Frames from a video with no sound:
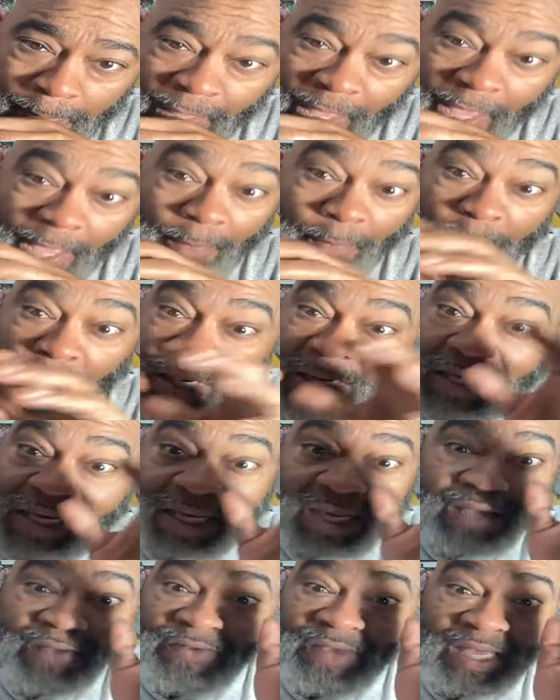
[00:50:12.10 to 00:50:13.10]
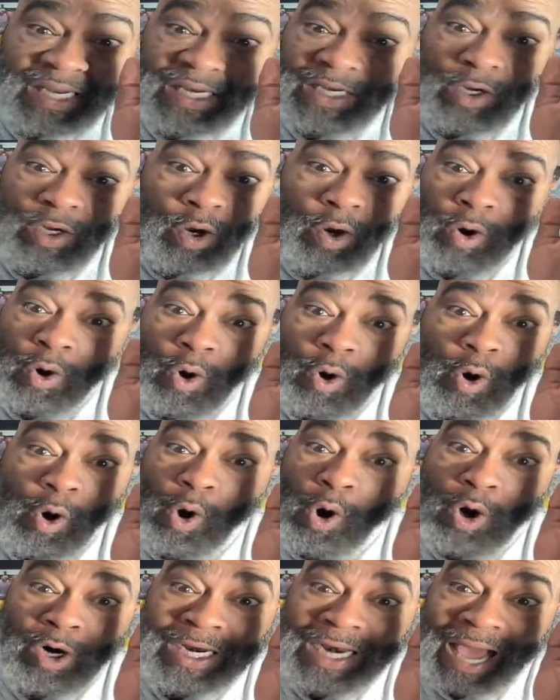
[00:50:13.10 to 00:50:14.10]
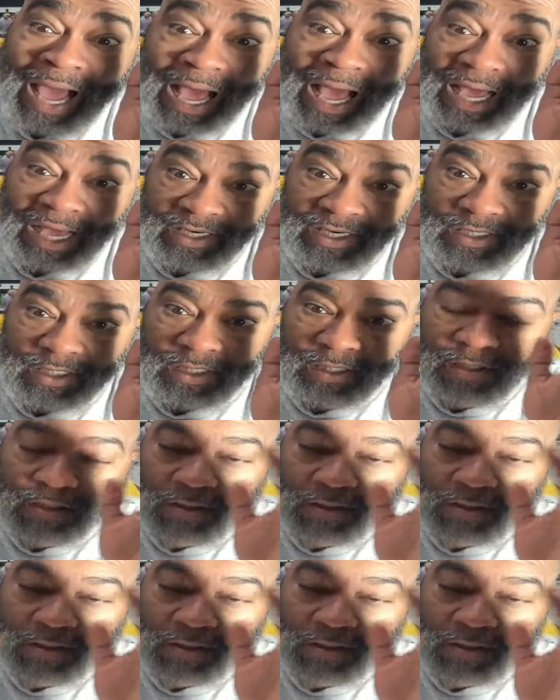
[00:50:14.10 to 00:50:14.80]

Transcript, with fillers: And believe it or not,